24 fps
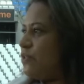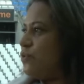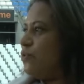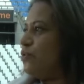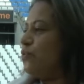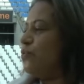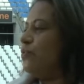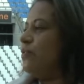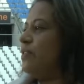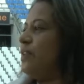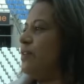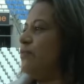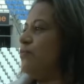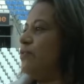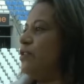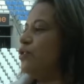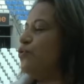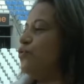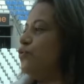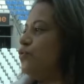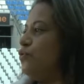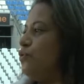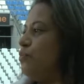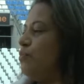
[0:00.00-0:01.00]
So I've been
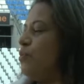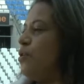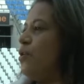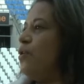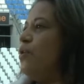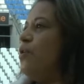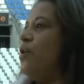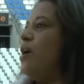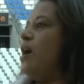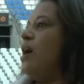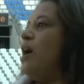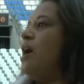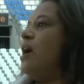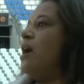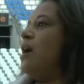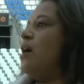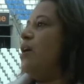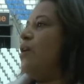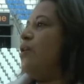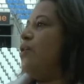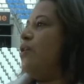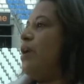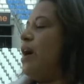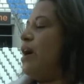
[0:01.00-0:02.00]
working in this area for
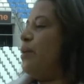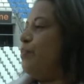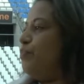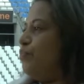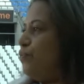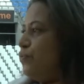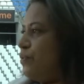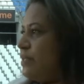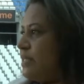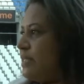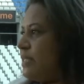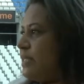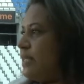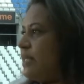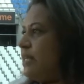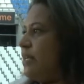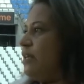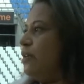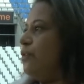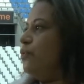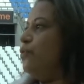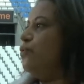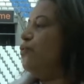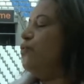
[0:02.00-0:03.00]
two
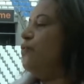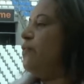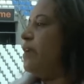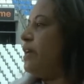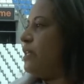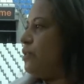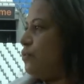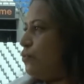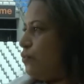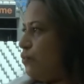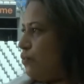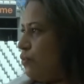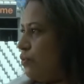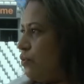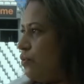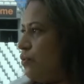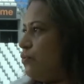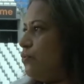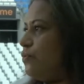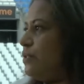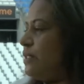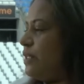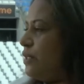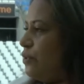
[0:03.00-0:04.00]
years, and I'm coming to the
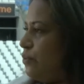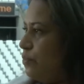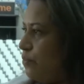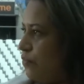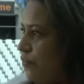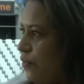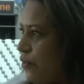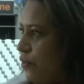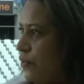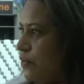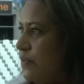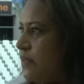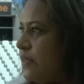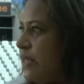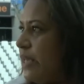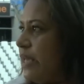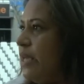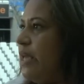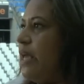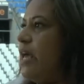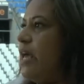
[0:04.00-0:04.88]
end of my